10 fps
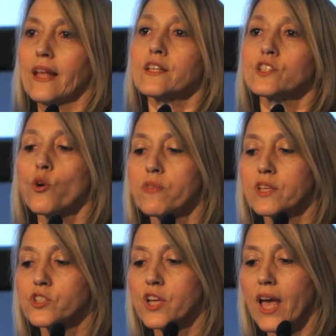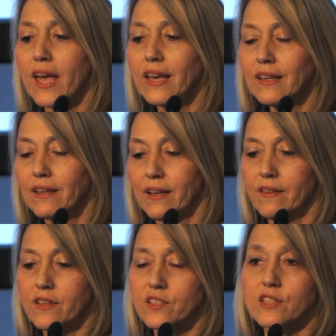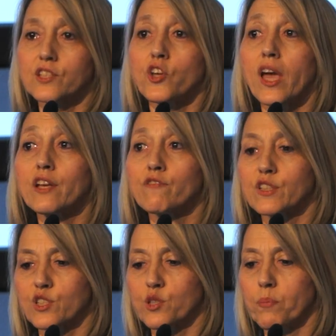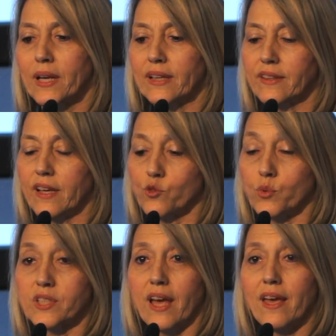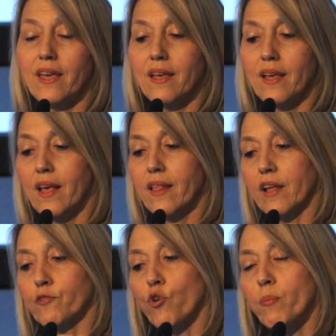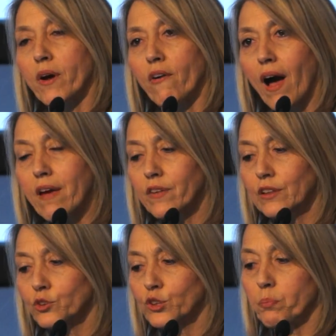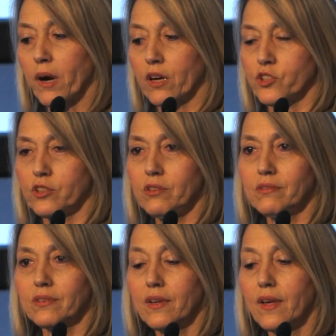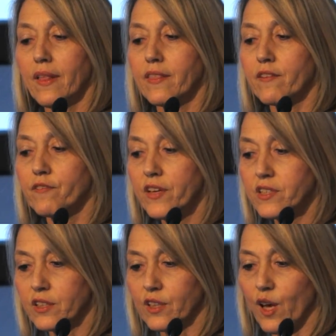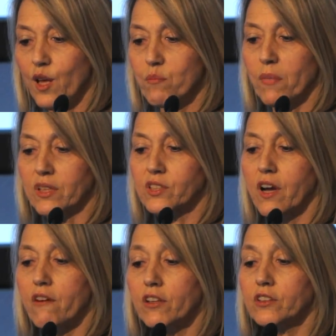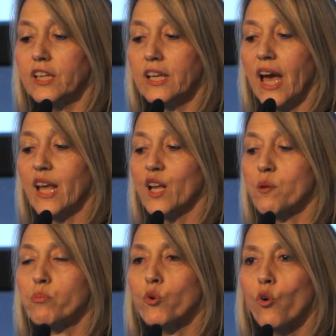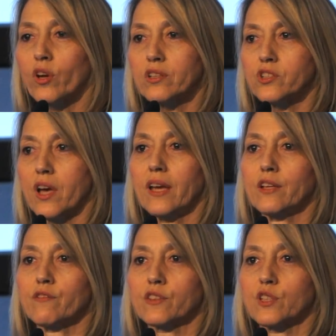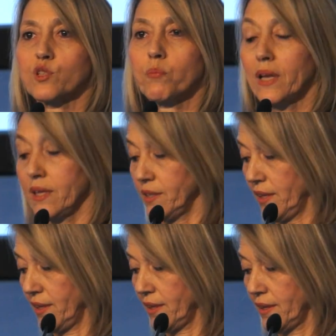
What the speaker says: So the chain, this is the chain of accessibility, as we say, that from arrival to departure, the visitor must guarantee an unbroken chain of accessibility.